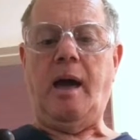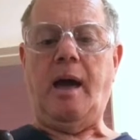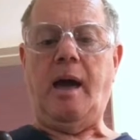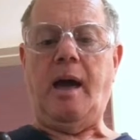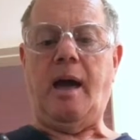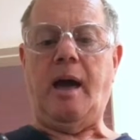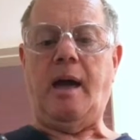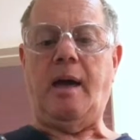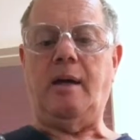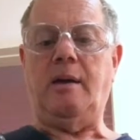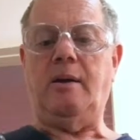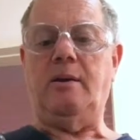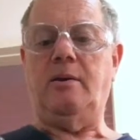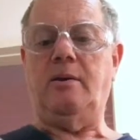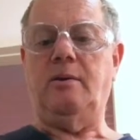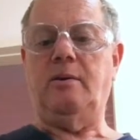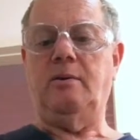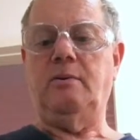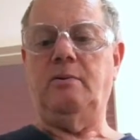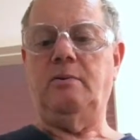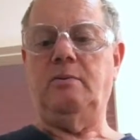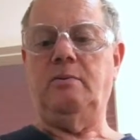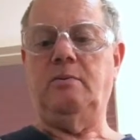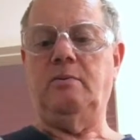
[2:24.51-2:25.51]
And
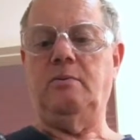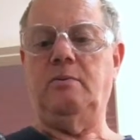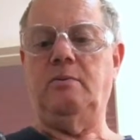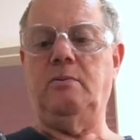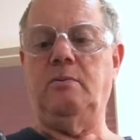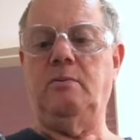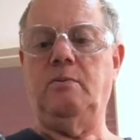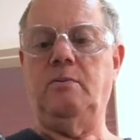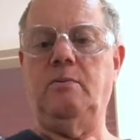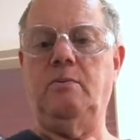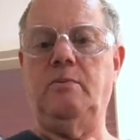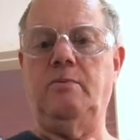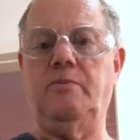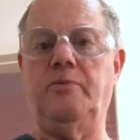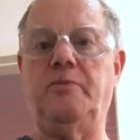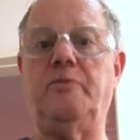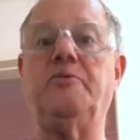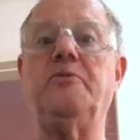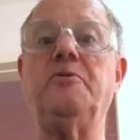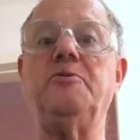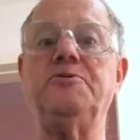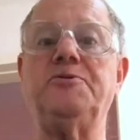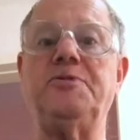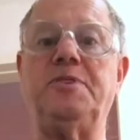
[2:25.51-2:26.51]
the
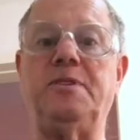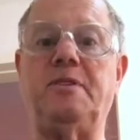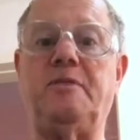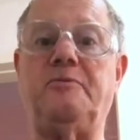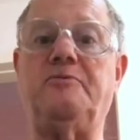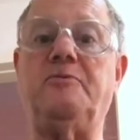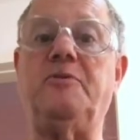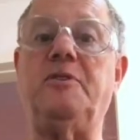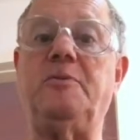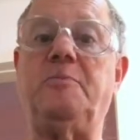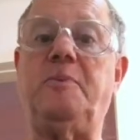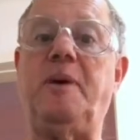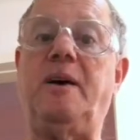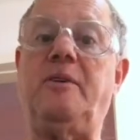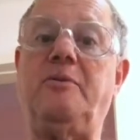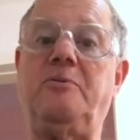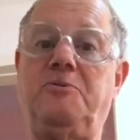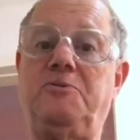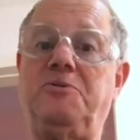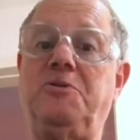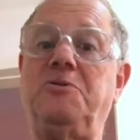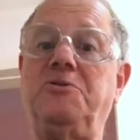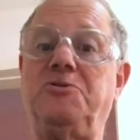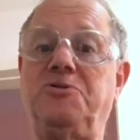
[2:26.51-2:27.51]
first thing that freaked me out,
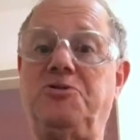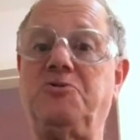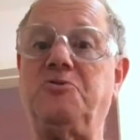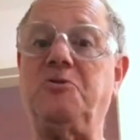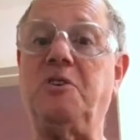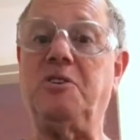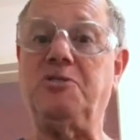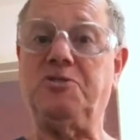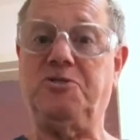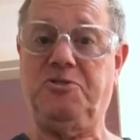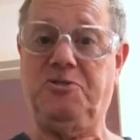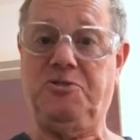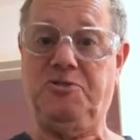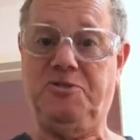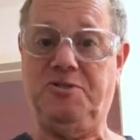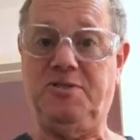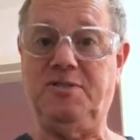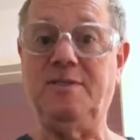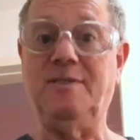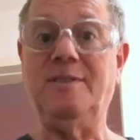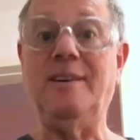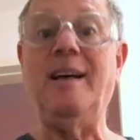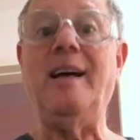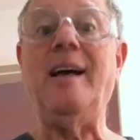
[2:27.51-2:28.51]
there's
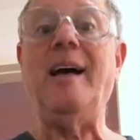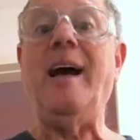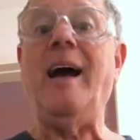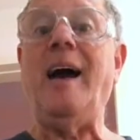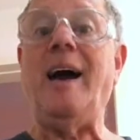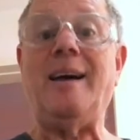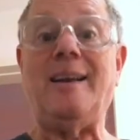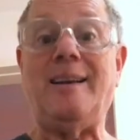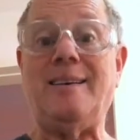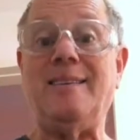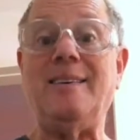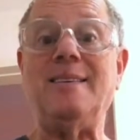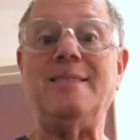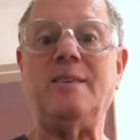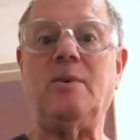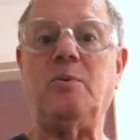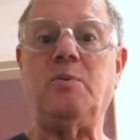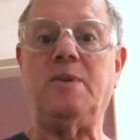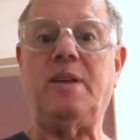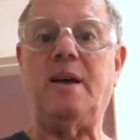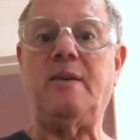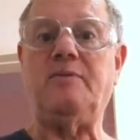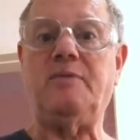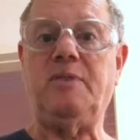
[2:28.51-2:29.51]
instructions, and I think they
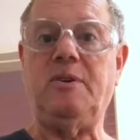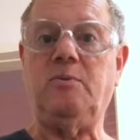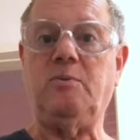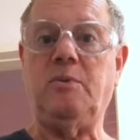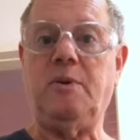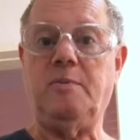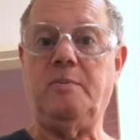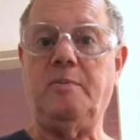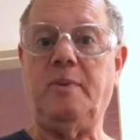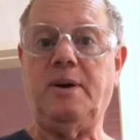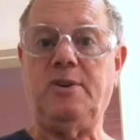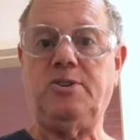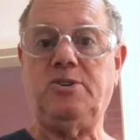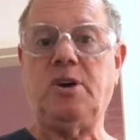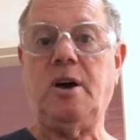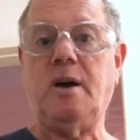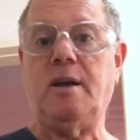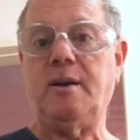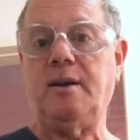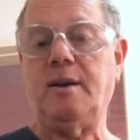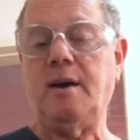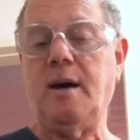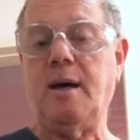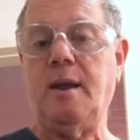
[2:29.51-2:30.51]
were definitely written by
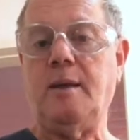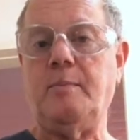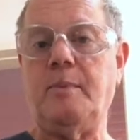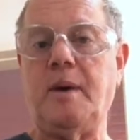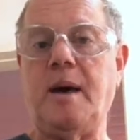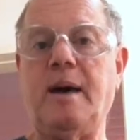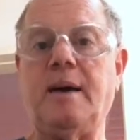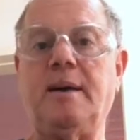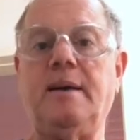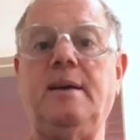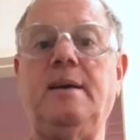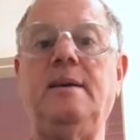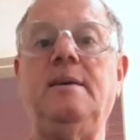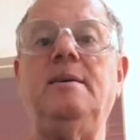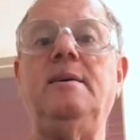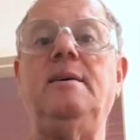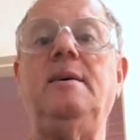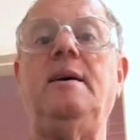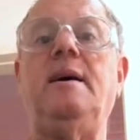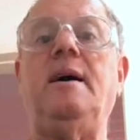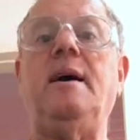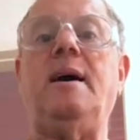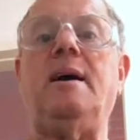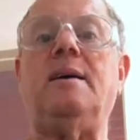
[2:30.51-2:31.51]
John Economaki.
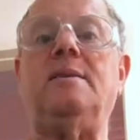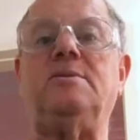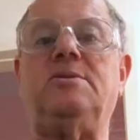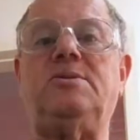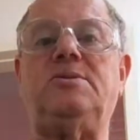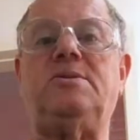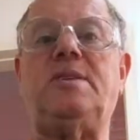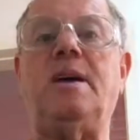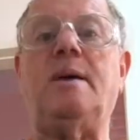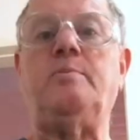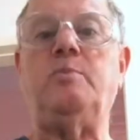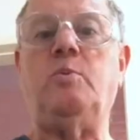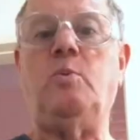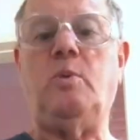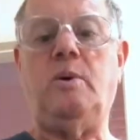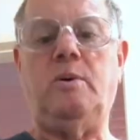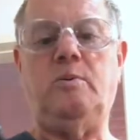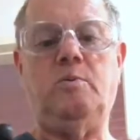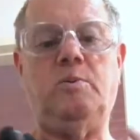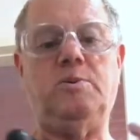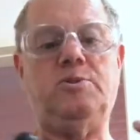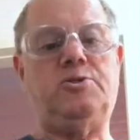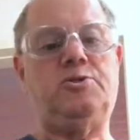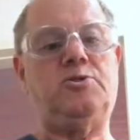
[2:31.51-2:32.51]
And step
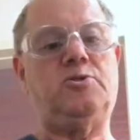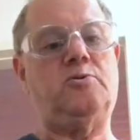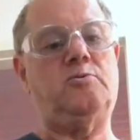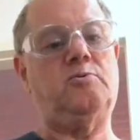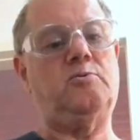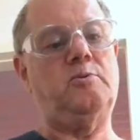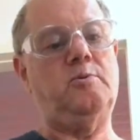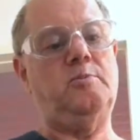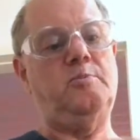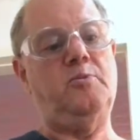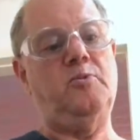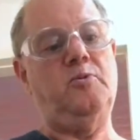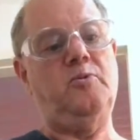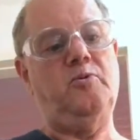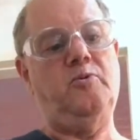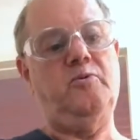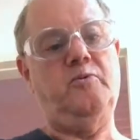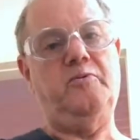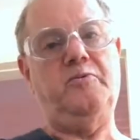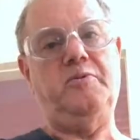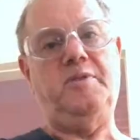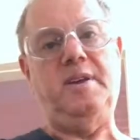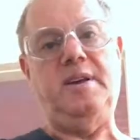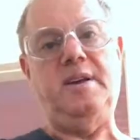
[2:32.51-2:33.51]
one was to
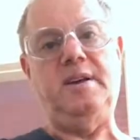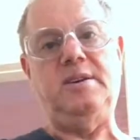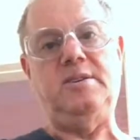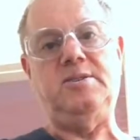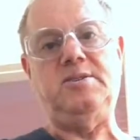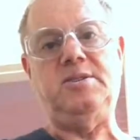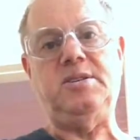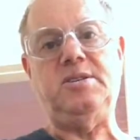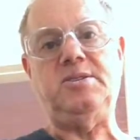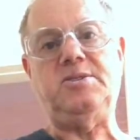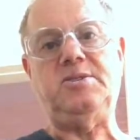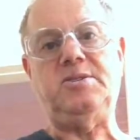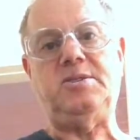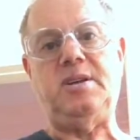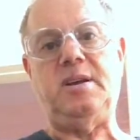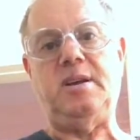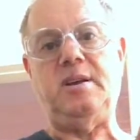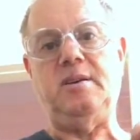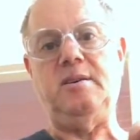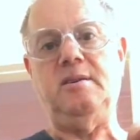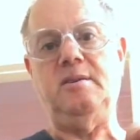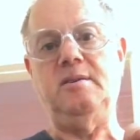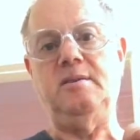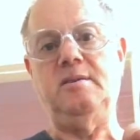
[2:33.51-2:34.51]
remove the
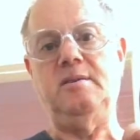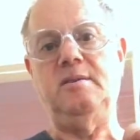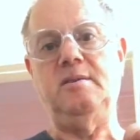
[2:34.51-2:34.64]
existing